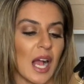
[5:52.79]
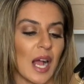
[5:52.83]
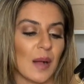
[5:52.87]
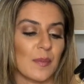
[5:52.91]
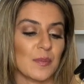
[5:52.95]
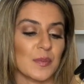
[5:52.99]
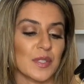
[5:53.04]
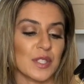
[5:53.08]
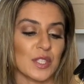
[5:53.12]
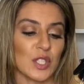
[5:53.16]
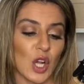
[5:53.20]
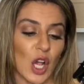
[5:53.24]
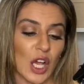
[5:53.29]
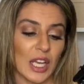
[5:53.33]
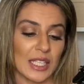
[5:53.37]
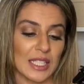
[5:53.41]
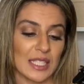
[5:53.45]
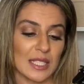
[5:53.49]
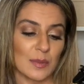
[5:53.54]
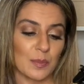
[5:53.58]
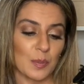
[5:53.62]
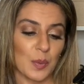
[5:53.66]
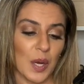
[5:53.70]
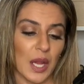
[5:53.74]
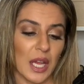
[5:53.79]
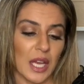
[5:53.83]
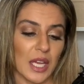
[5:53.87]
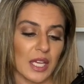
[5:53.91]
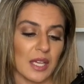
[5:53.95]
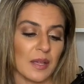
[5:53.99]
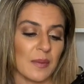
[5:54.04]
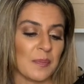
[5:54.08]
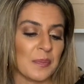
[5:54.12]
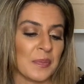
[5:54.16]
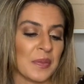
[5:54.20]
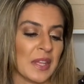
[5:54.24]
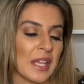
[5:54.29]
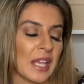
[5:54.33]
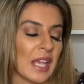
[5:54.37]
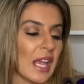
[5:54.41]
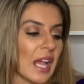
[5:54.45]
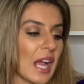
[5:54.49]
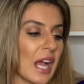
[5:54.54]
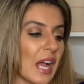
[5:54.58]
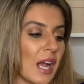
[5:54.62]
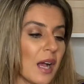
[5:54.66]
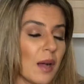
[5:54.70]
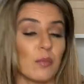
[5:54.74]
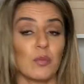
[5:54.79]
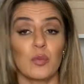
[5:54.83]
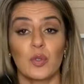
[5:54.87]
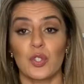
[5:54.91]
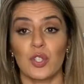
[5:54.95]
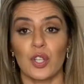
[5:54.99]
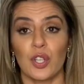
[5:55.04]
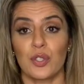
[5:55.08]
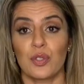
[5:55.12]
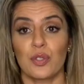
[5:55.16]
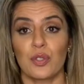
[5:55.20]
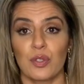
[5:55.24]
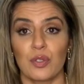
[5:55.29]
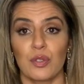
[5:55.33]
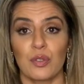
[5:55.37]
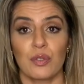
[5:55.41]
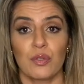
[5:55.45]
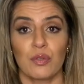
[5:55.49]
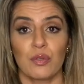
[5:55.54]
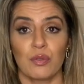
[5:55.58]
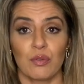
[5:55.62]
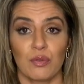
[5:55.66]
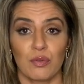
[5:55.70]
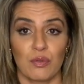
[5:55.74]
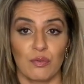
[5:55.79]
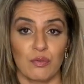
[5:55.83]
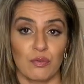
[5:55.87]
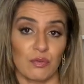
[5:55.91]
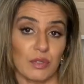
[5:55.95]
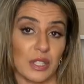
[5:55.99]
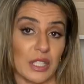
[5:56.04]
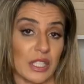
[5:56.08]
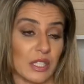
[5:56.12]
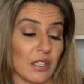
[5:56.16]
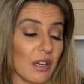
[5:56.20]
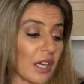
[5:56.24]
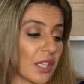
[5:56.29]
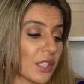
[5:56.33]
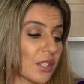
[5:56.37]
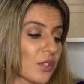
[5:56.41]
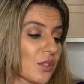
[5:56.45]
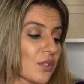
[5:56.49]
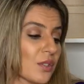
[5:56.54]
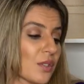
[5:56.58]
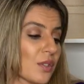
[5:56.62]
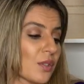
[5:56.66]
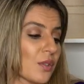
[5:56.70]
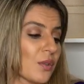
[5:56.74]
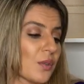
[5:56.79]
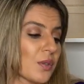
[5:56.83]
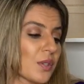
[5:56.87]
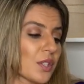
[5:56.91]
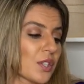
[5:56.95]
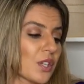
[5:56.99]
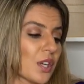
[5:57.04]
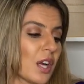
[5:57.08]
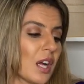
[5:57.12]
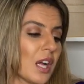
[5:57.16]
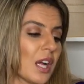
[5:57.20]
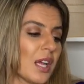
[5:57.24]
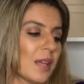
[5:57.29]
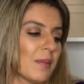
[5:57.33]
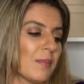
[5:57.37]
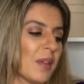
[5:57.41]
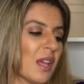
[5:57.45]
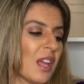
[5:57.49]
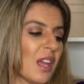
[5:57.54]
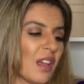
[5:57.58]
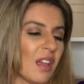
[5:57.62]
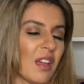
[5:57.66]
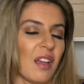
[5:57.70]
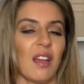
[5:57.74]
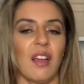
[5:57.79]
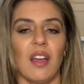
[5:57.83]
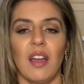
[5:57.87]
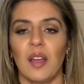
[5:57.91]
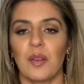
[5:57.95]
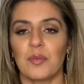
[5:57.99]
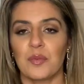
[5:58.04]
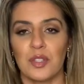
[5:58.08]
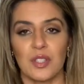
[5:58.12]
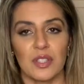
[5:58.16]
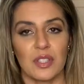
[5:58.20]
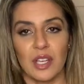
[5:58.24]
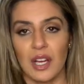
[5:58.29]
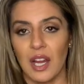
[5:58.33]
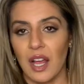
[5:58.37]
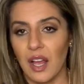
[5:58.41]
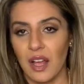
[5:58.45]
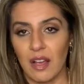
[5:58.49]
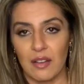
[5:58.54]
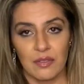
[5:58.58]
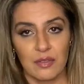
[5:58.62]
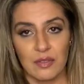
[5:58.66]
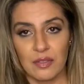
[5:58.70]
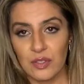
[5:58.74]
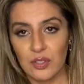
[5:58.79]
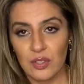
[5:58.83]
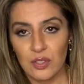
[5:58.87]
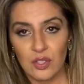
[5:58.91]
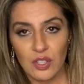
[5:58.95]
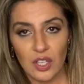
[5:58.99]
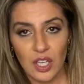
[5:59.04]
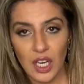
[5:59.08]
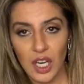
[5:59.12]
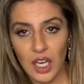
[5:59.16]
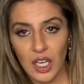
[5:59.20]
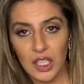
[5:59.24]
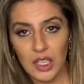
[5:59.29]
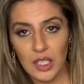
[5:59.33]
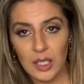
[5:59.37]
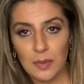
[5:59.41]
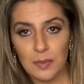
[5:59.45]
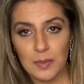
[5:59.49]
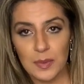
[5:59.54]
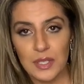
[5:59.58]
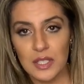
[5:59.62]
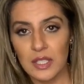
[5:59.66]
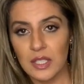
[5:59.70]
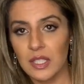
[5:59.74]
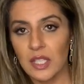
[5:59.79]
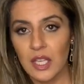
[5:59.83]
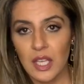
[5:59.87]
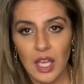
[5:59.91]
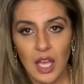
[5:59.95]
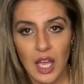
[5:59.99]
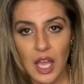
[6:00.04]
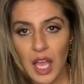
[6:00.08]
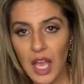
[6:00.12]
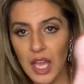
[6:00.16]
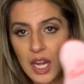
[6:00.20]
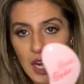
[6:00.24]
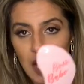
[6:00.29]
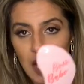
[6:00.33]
styling spray, which I do really like using all the time. I'm just going to have 2 hair clips and a